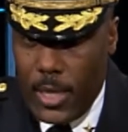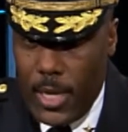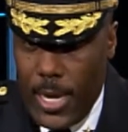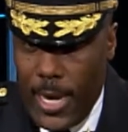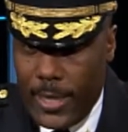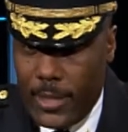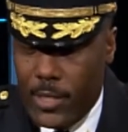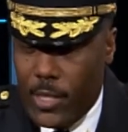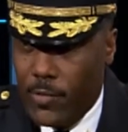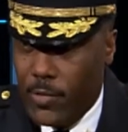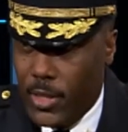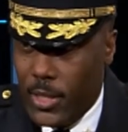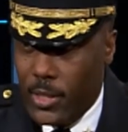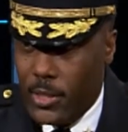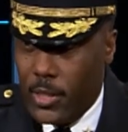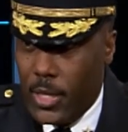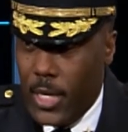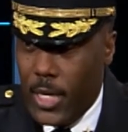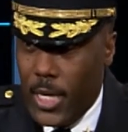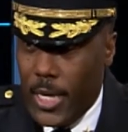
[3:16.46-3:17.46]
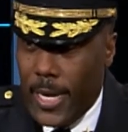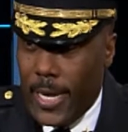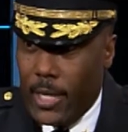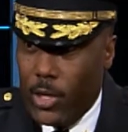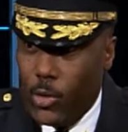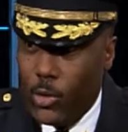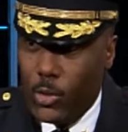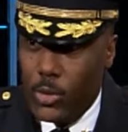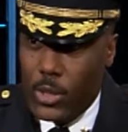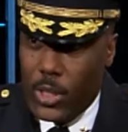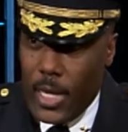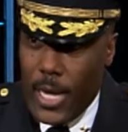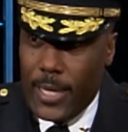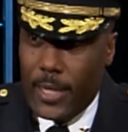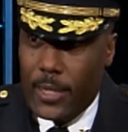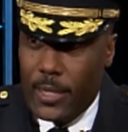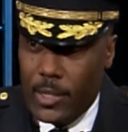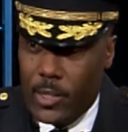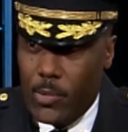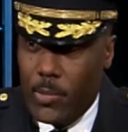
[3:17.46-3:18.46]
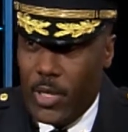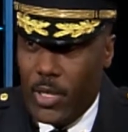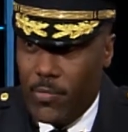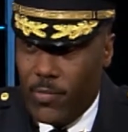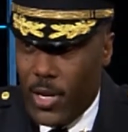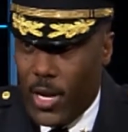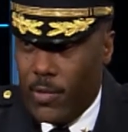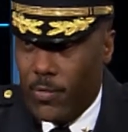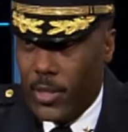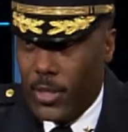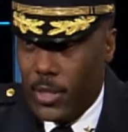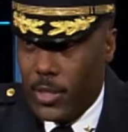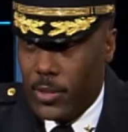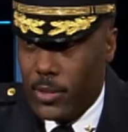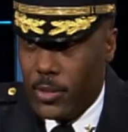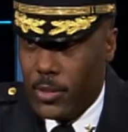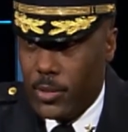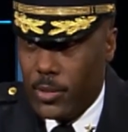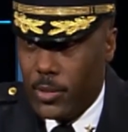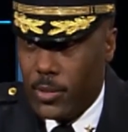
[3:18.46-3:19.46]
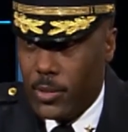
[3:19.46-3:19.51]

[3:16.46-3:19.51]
activities and who is likely to be involved in this.